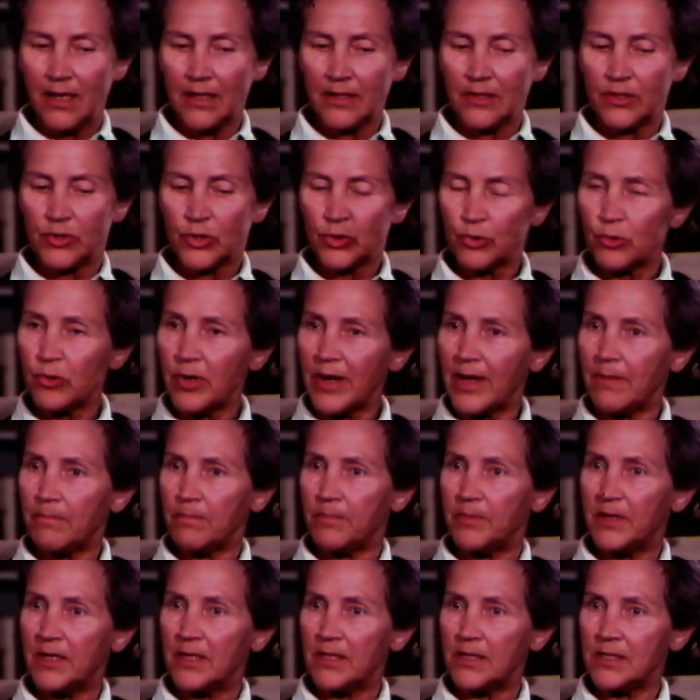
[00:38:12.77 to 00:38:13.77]
if
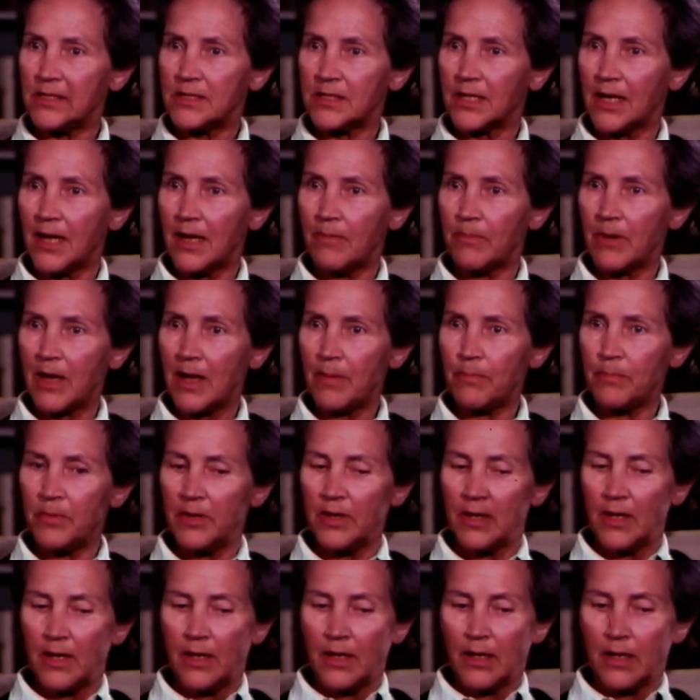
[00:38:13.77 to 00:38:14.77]
there is no rule
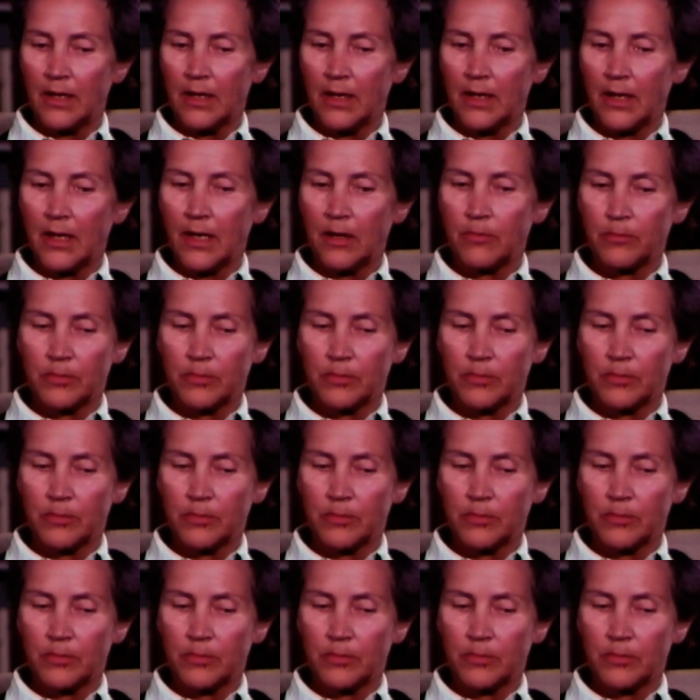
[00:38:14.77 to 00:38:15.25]
of law.